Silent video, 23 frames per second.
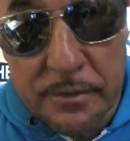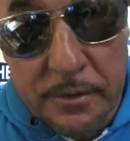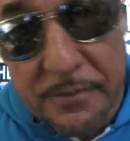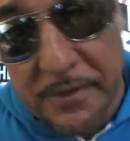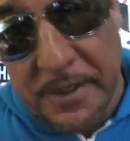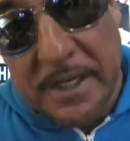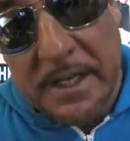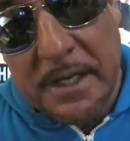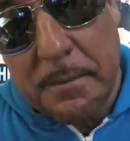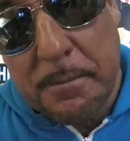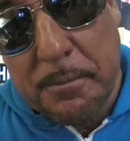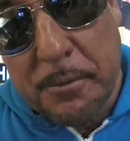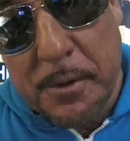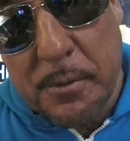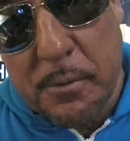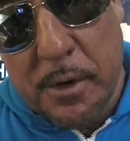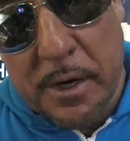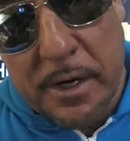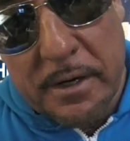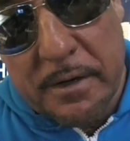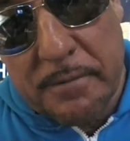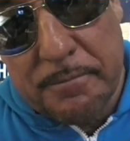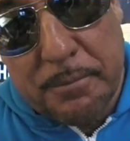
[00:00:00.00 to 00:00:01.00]
So if you need a
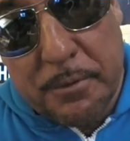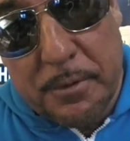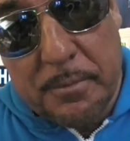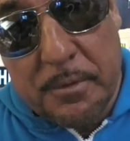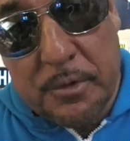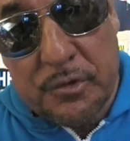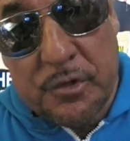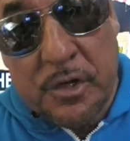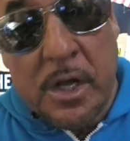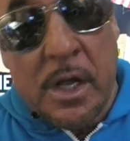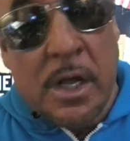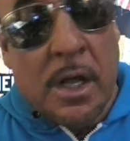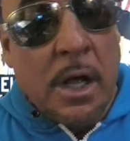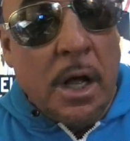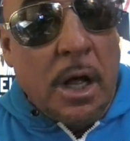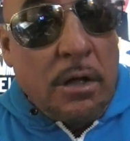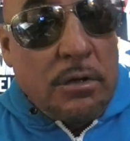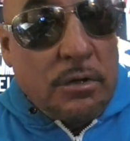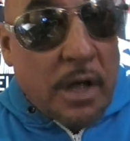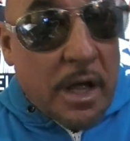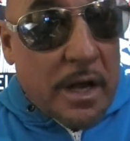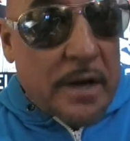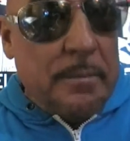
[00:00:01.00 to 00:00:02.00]
pre-workout, pretty much
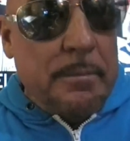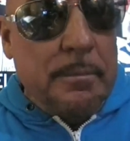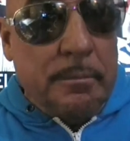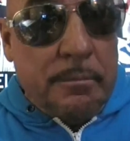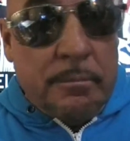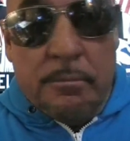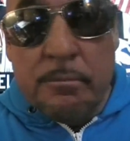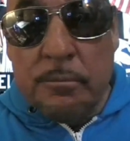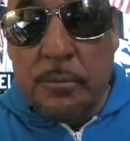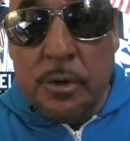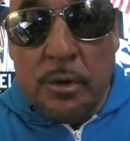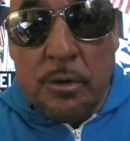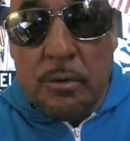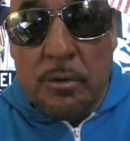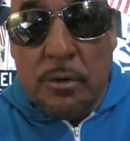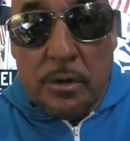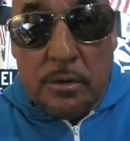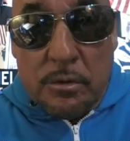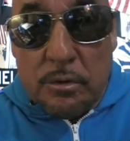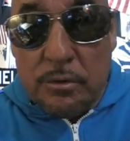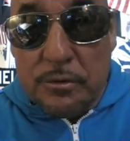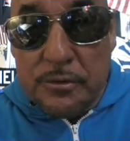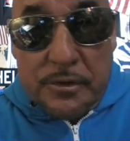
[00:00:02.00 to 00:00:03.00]
a lot of them, you know,
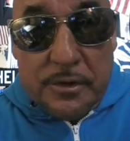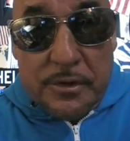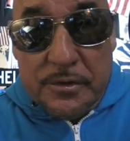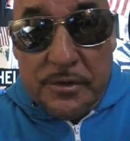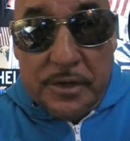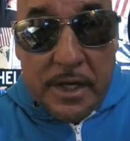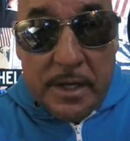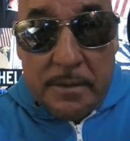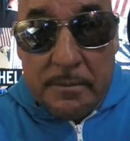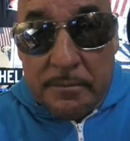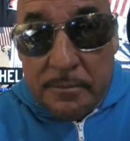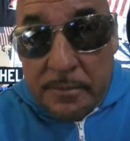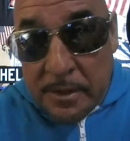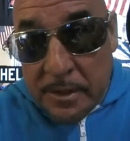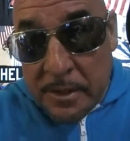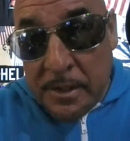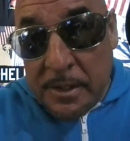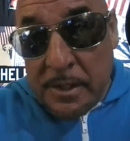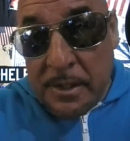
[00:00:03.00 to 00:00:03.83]
are close to the same.